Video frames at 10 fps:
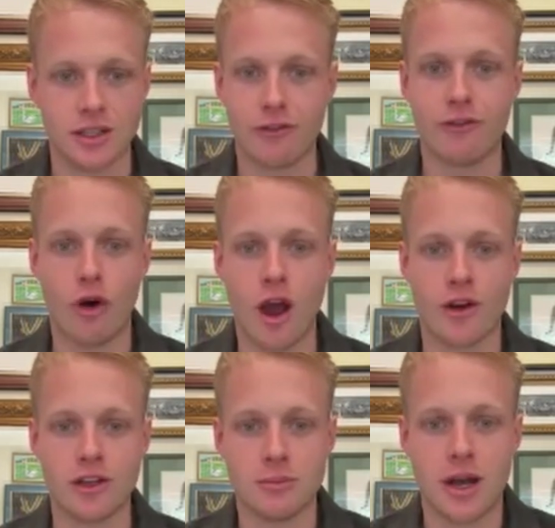the
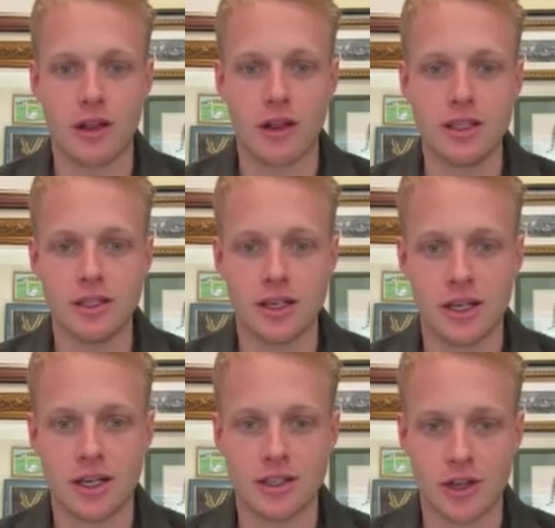fire in your belly,
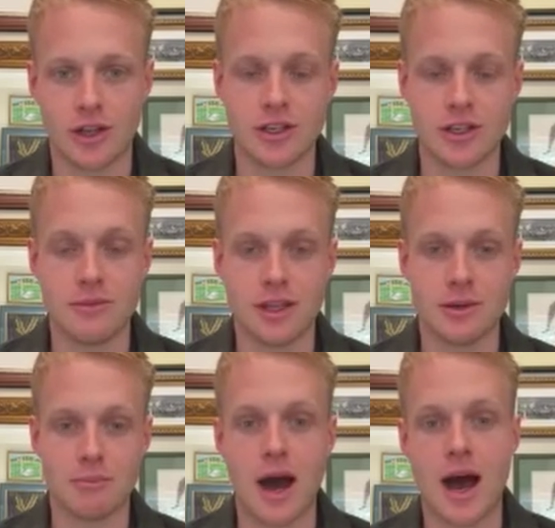and
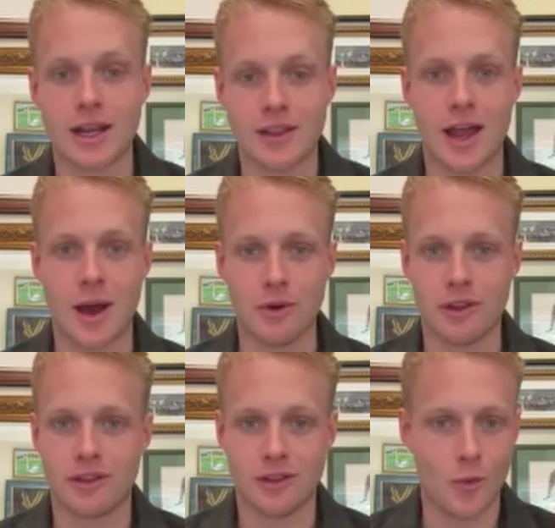you partner that up
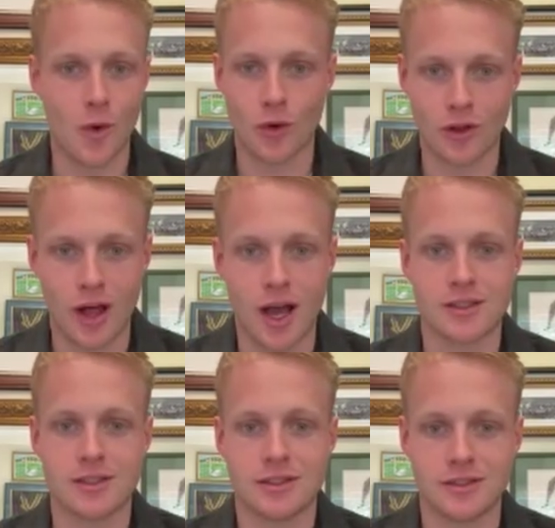with the
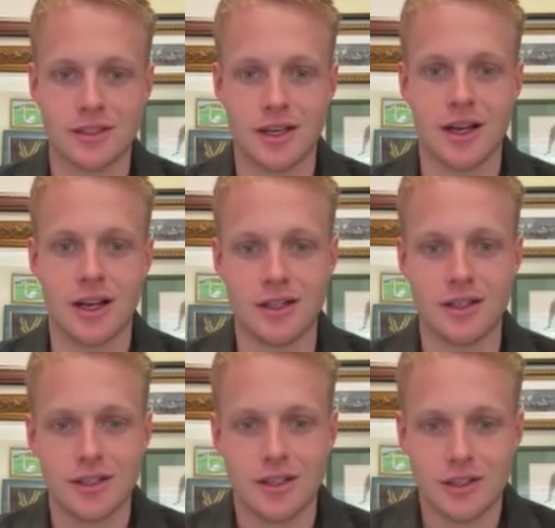world-class
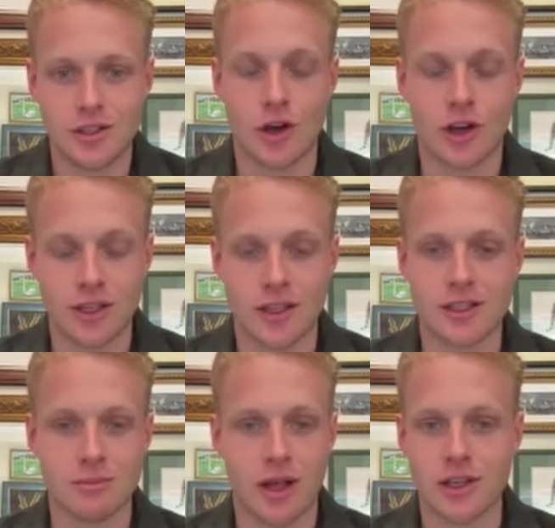jockey that
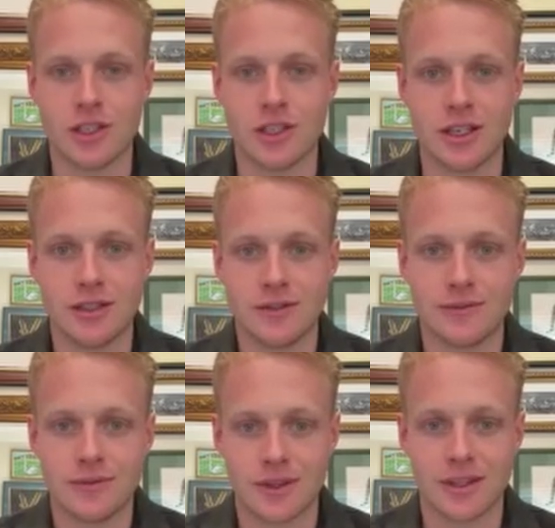is Blake Shinn.
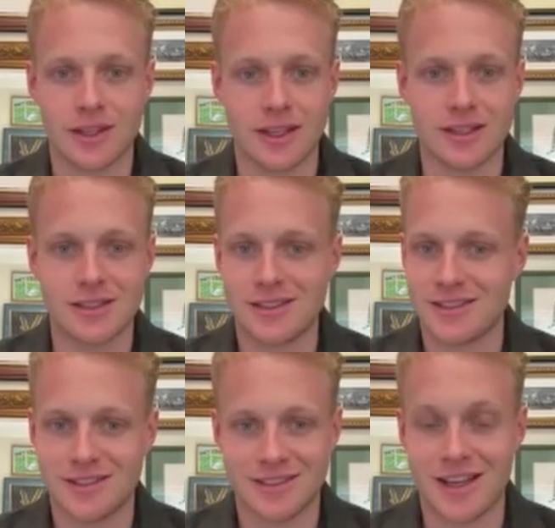
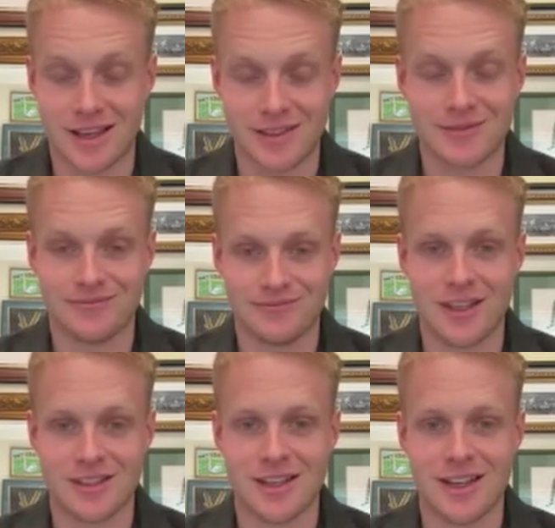It's
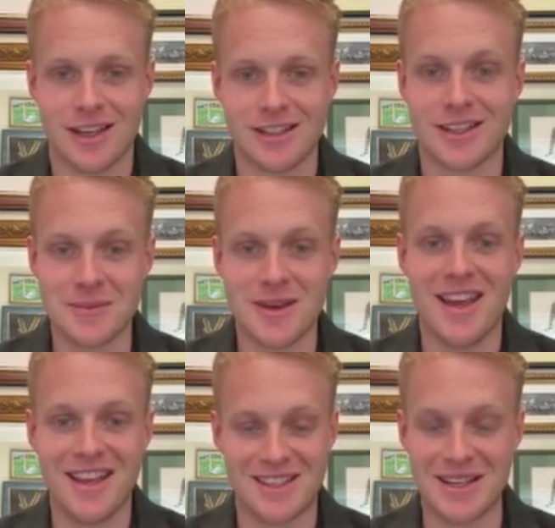gonna
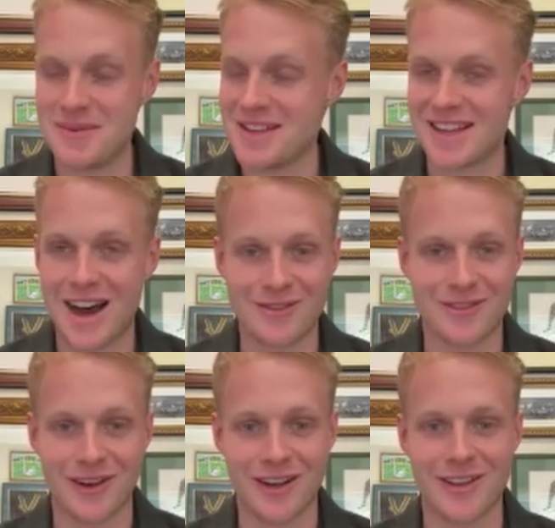be tough
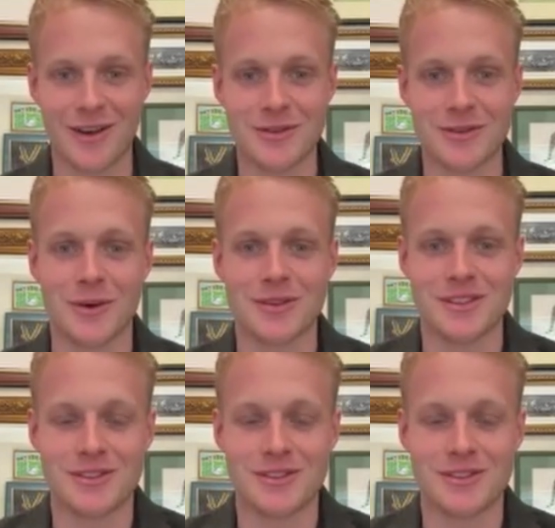for any of those horses